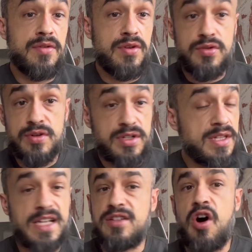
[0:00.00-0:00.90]
nutrition.
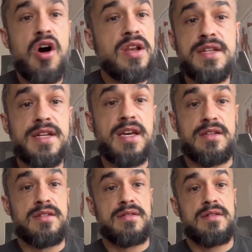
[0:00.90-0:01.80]
That's all it
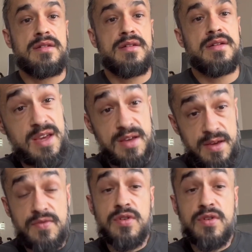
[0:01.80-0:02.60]
takes. If you